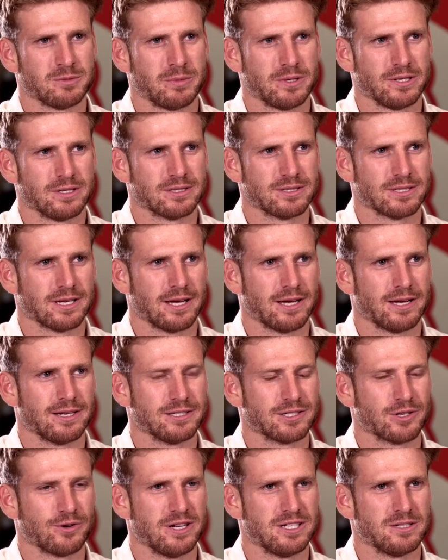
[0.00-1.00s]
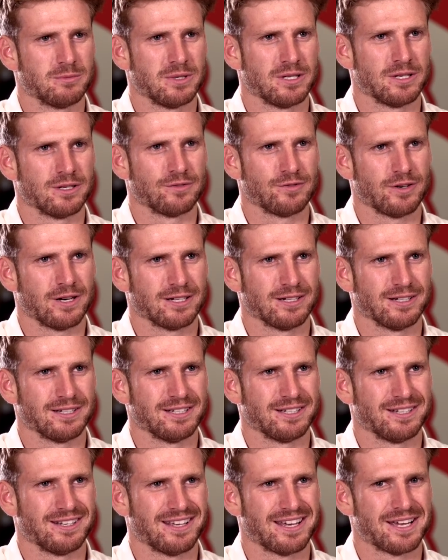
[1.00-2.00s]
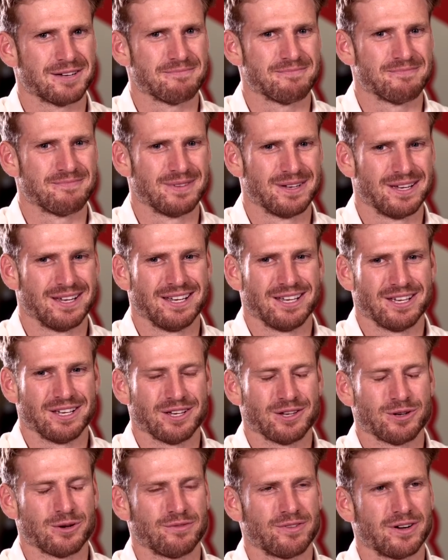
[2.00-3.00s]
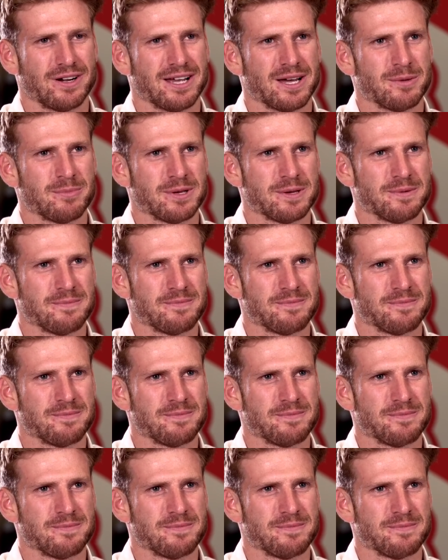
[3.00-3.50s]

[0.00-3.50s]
but it's great to be here finally, and you know, I'm very happy.